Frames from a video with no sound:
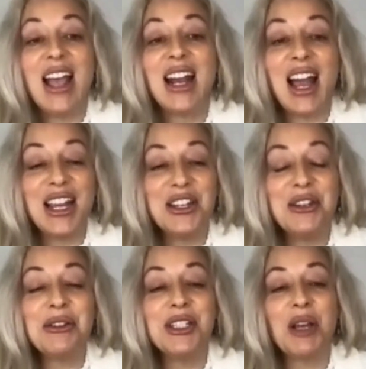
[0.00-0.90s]
and I
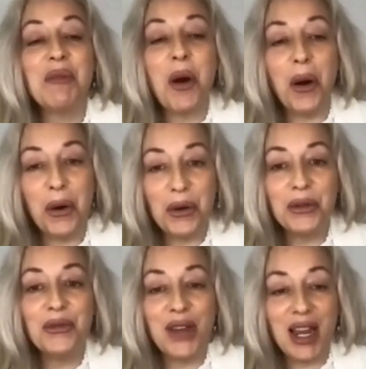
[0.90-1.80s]
used some
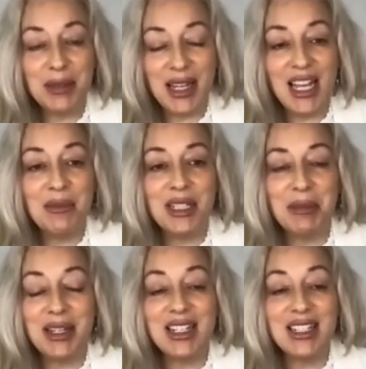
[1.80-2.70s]
old vaped
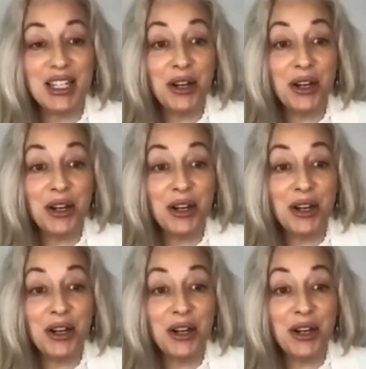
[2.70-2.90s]
cannabis, because,